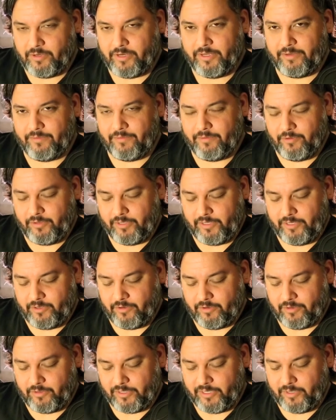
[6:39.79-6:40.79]
Right? You can
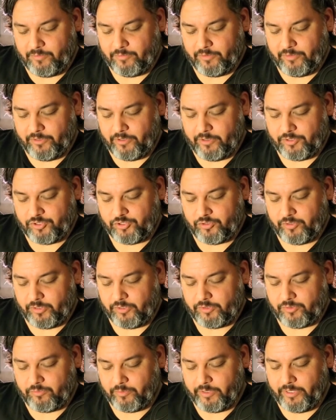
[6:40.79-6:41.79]
hear a couple of their
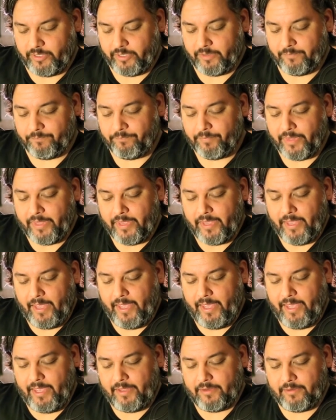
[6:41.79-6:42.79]
strings ringing.
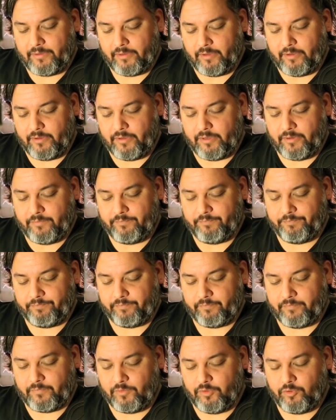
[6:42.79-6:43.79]
And
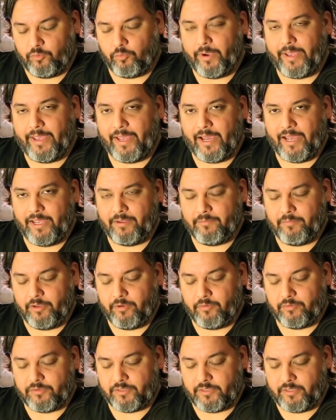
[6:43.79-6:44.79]
the way I
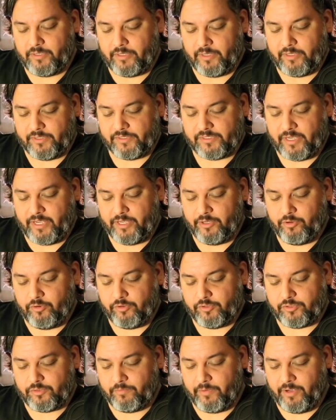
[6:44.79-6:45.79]
mute is I
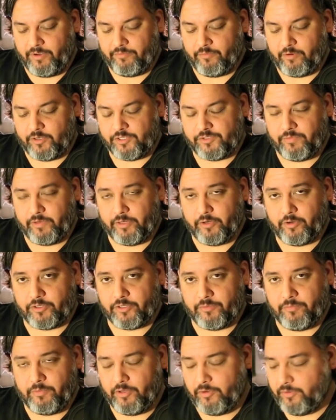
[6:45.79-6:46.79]
use my first
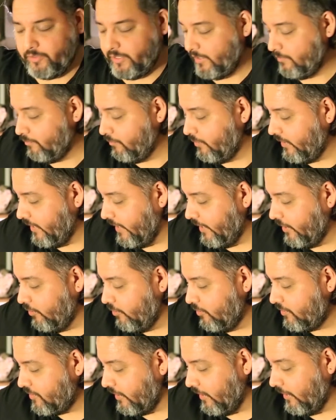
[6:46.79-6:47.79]
finger to mute, but I
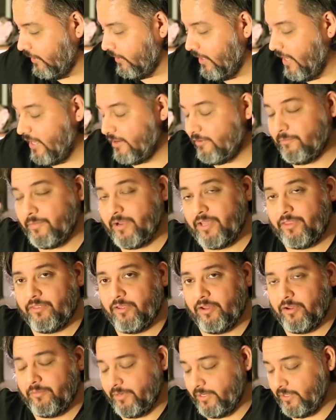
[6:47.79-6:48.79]
use a lot of my
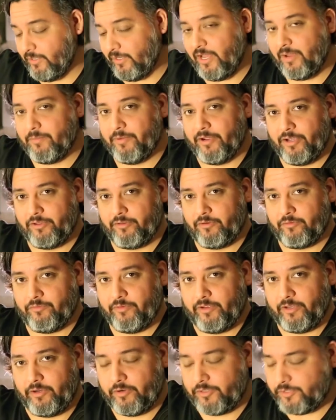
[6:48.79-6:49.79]
thumb and a lot of my other
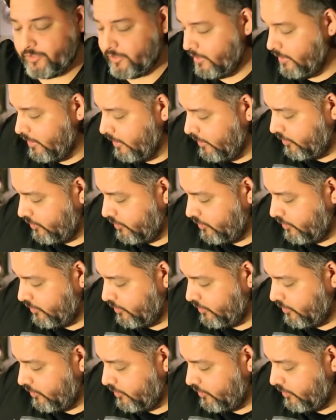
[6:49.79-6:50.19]
fingers.